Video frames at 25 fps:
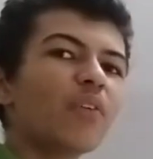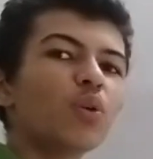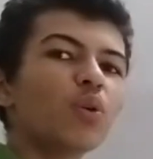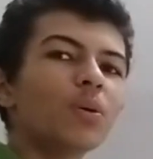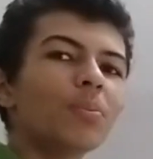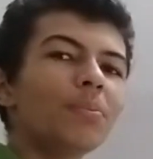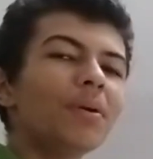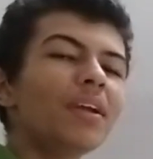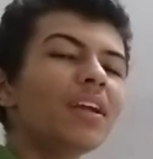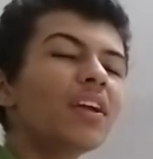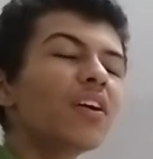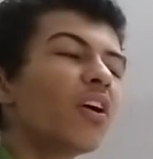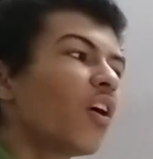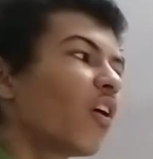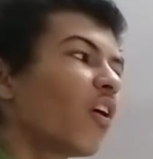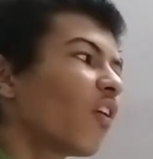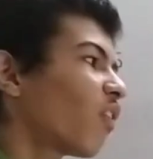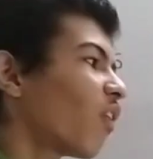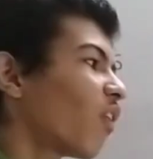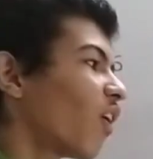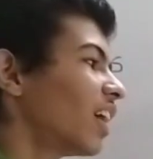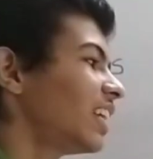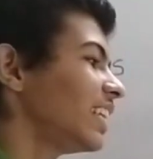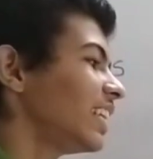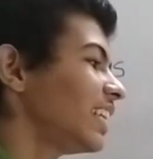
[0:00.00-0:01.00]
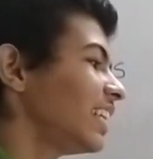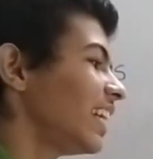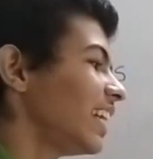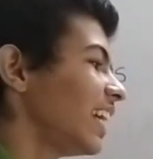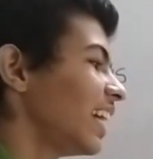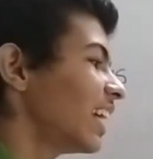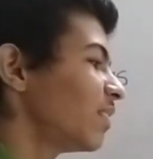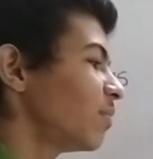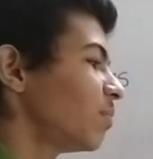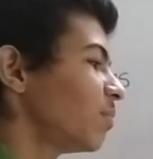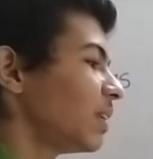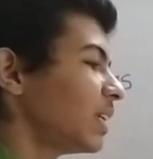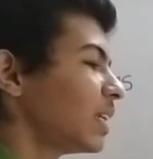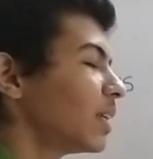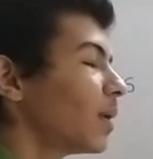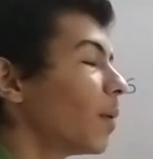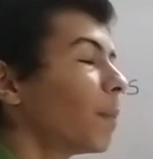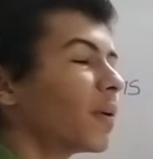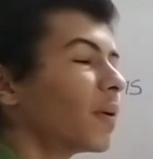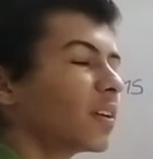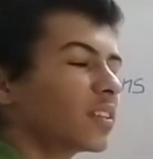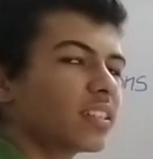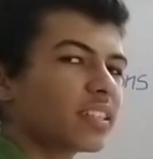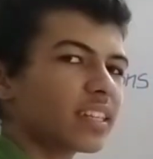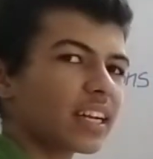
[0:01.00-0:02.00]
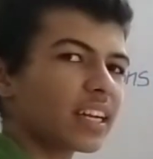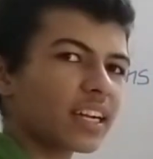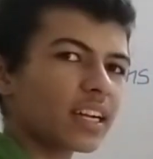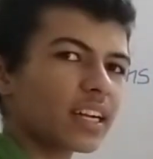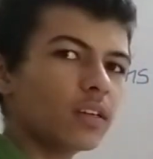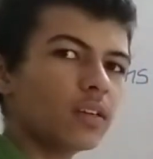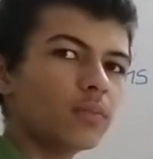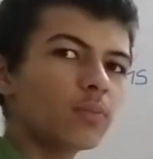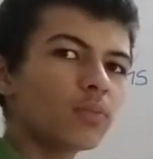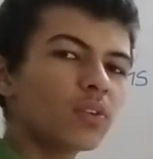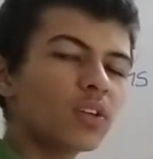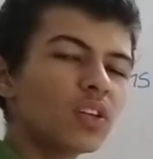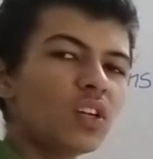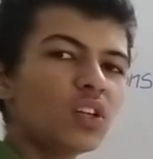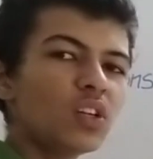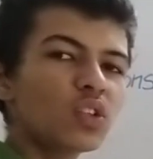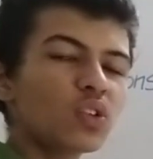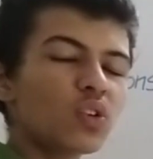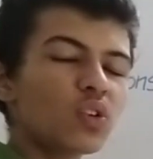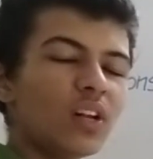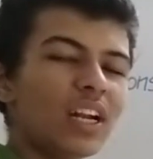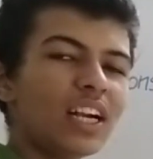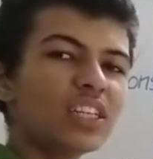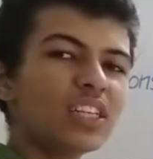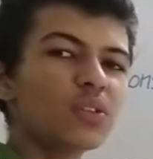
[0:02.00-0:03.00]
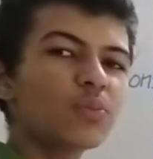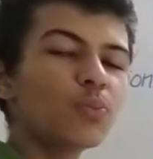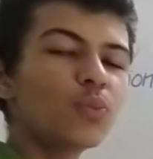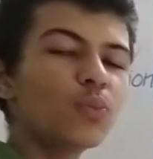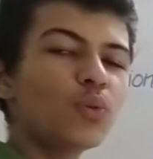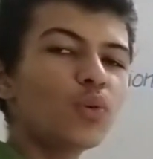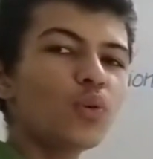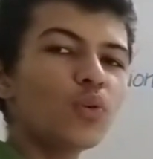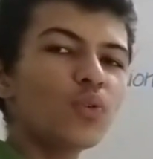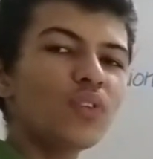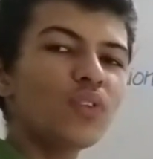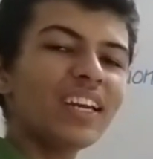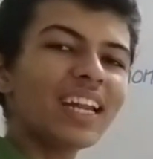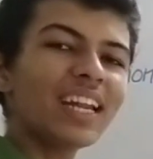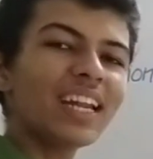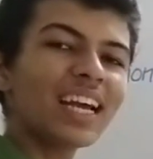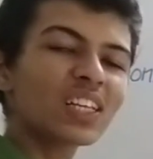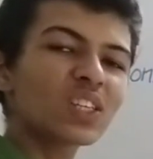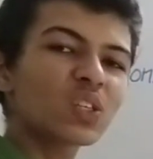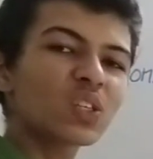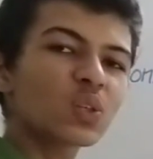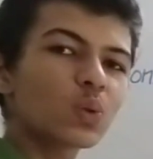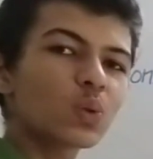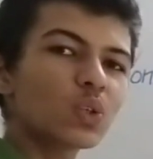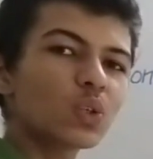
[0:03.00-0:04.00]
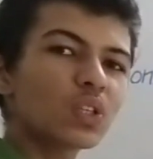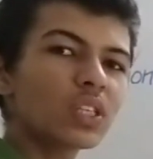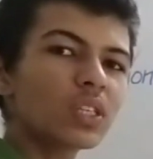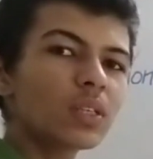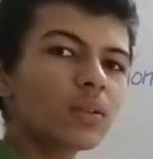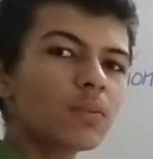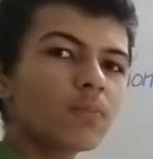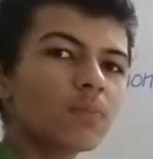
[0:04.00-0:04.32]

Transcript: would be 48 meter per second. So let's move to the next question.